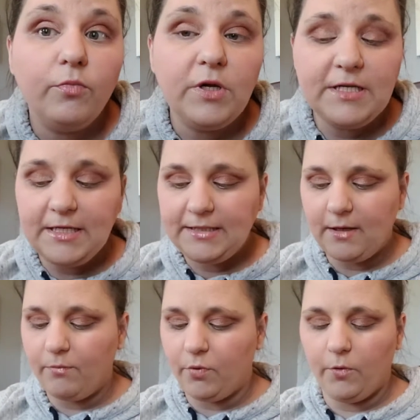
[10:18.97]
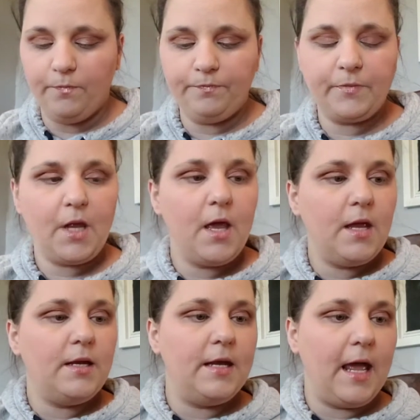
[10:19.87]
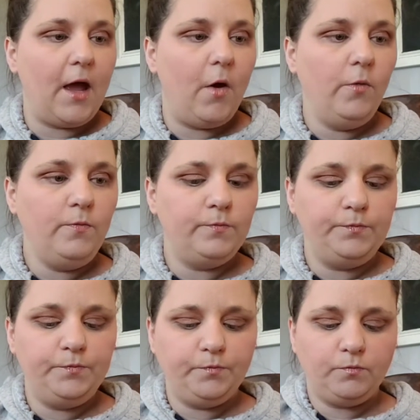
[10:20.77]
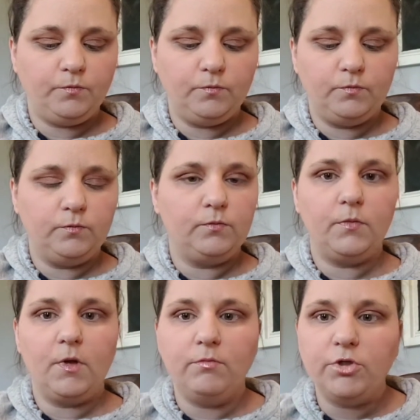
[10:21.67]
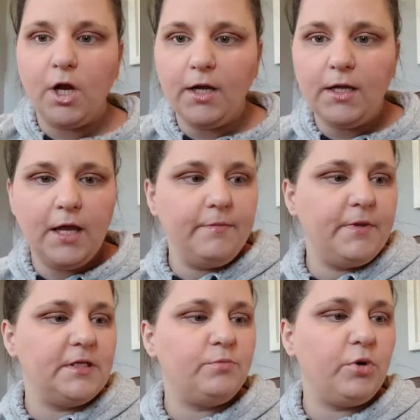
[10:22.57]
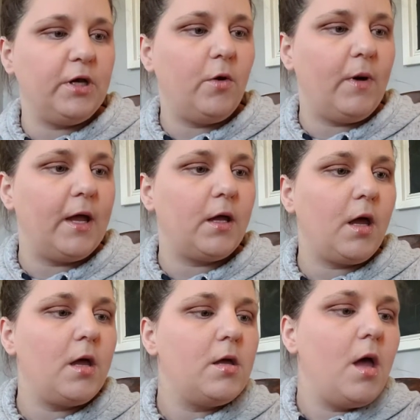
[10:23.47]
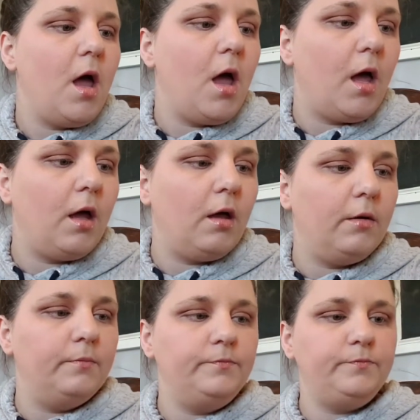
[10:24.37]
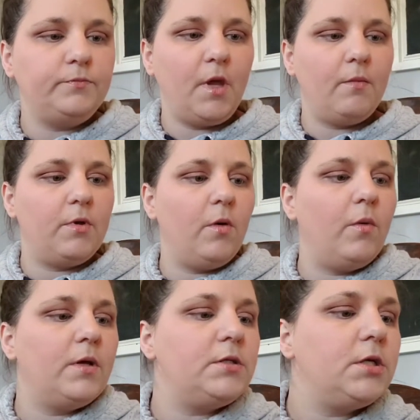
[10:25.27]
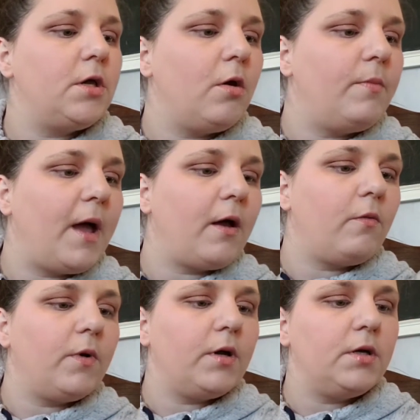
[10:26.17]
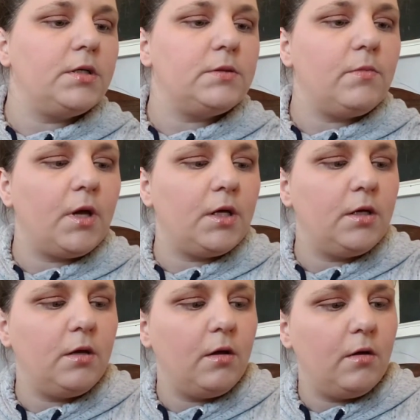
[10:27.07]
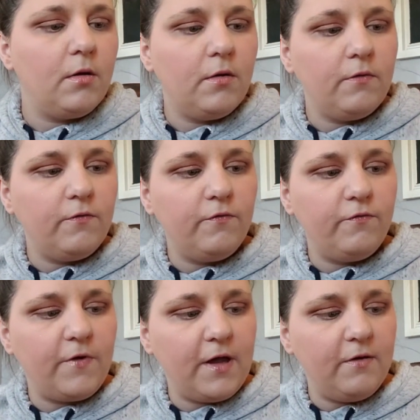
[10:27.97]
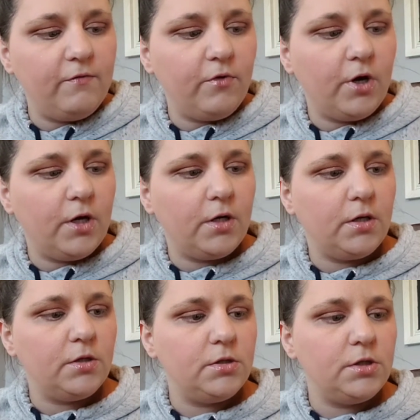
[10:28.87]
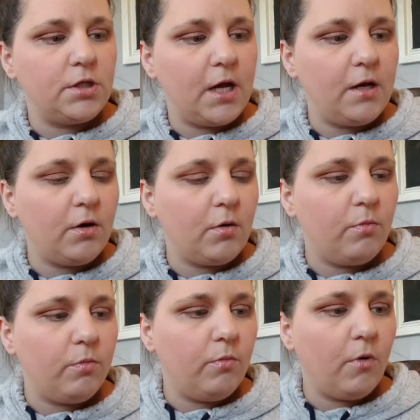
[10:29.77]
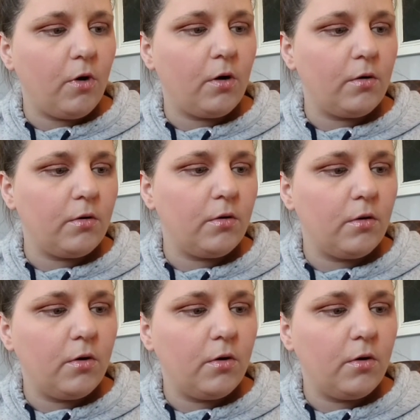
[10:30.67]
Pretty simple. Now, I'm trying to keep this pretty quick. I'm going to go back. Where is my favorite shader or